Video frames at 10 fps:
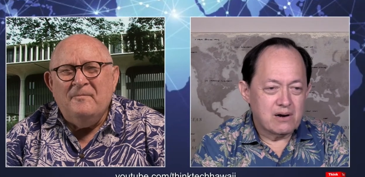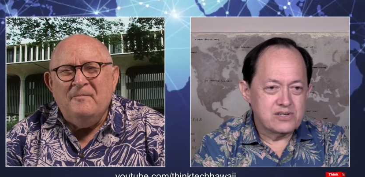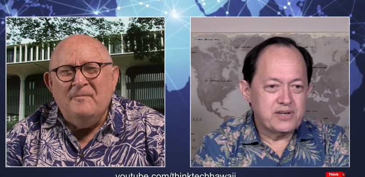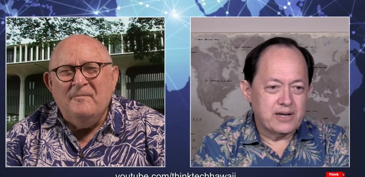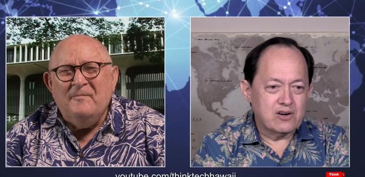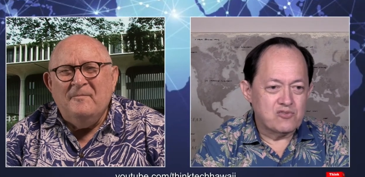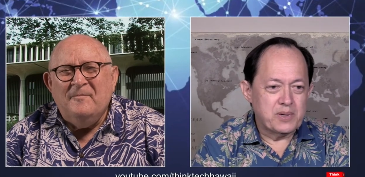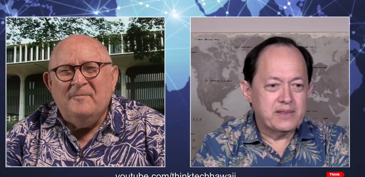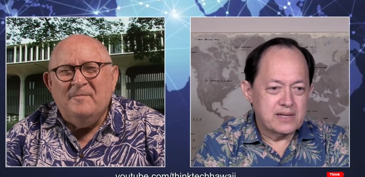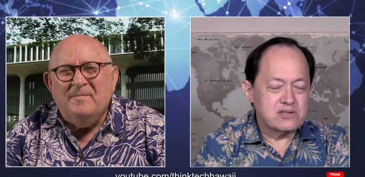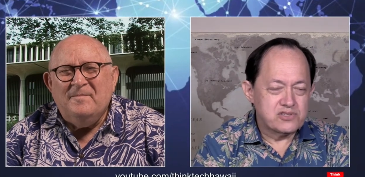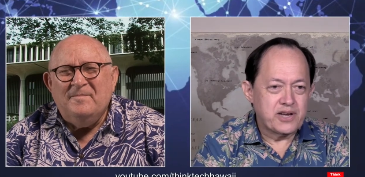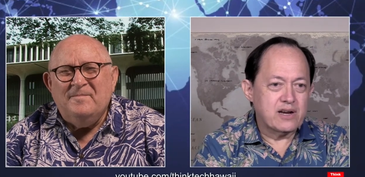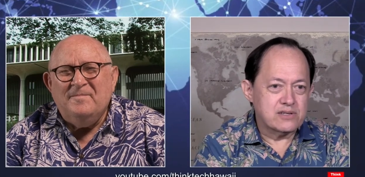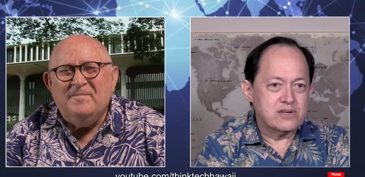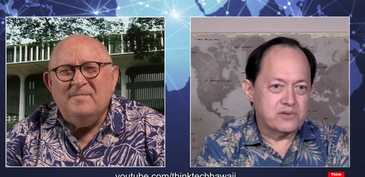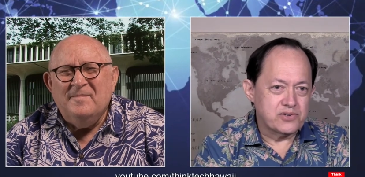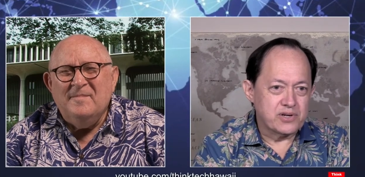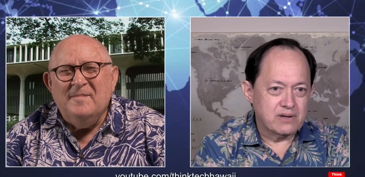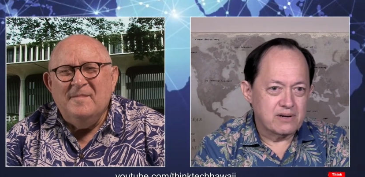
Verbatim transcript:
Speaker 1: our state government, and that's our state constitution.